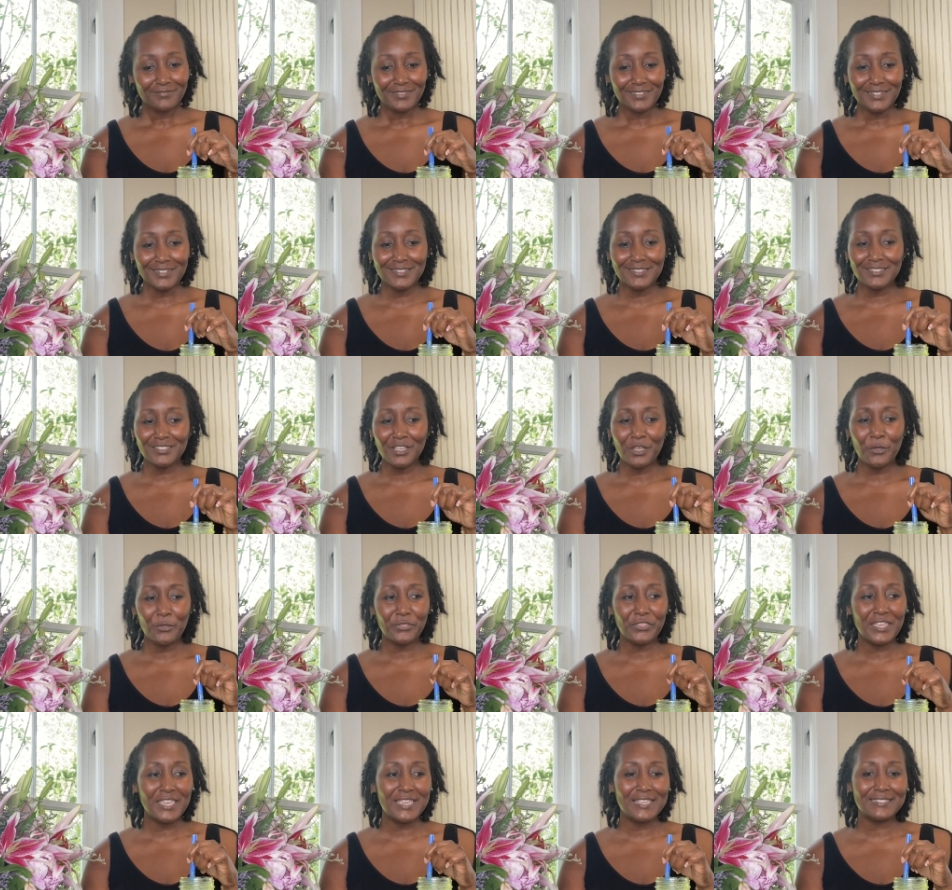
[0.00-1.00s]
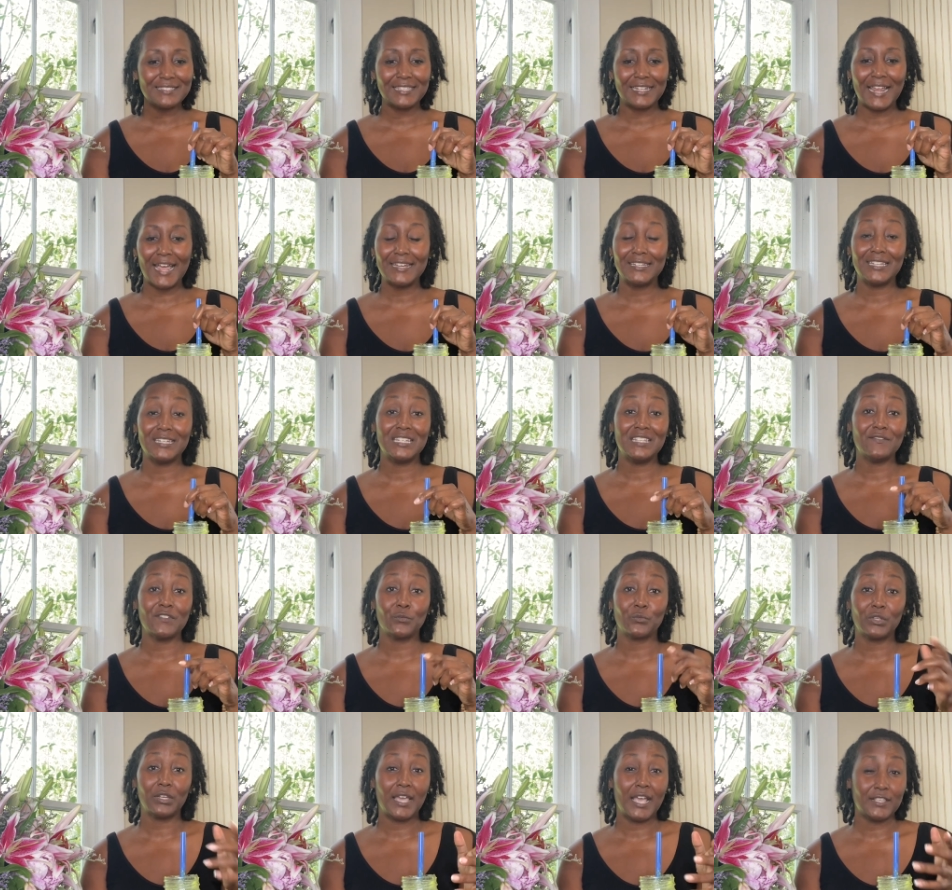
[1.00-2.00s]
So things that I didn't even
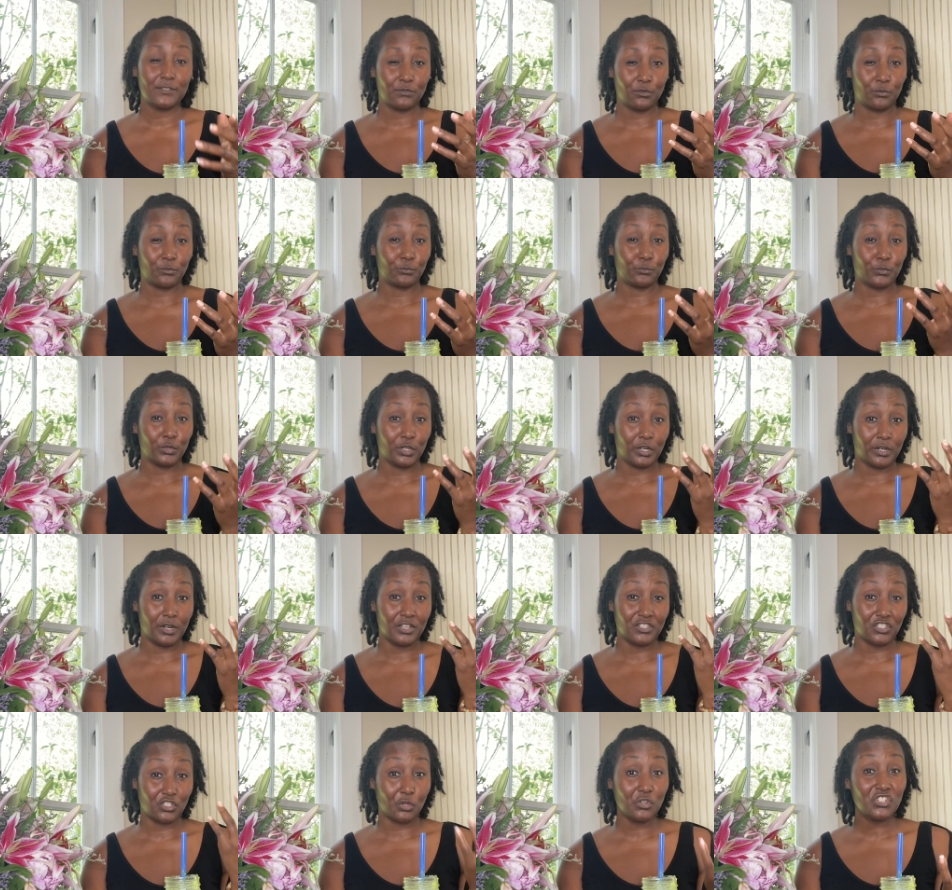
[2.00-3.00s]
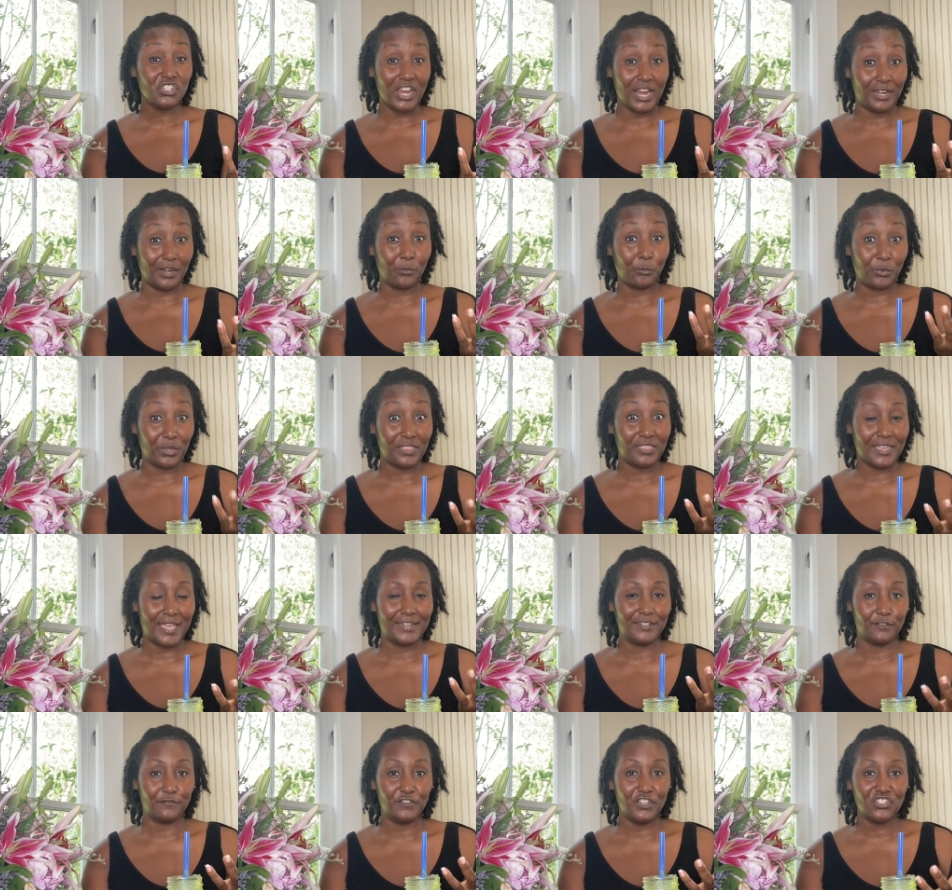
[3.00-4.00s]
realize were associated with that
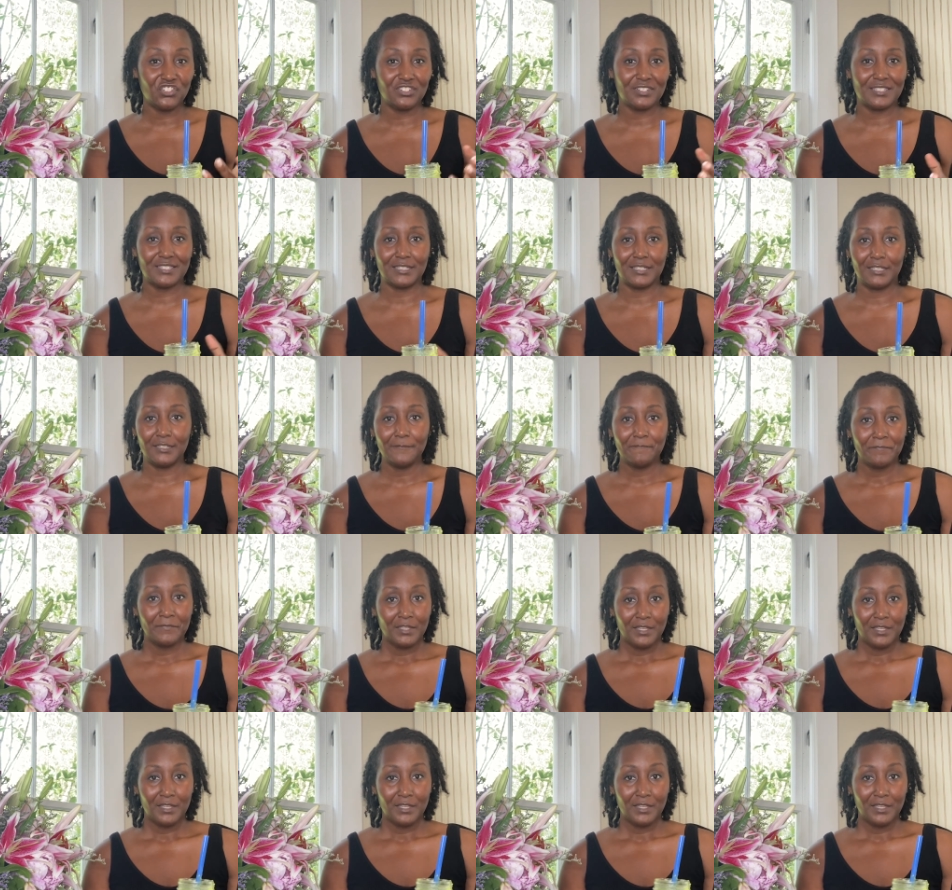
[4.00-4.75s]
deficiency.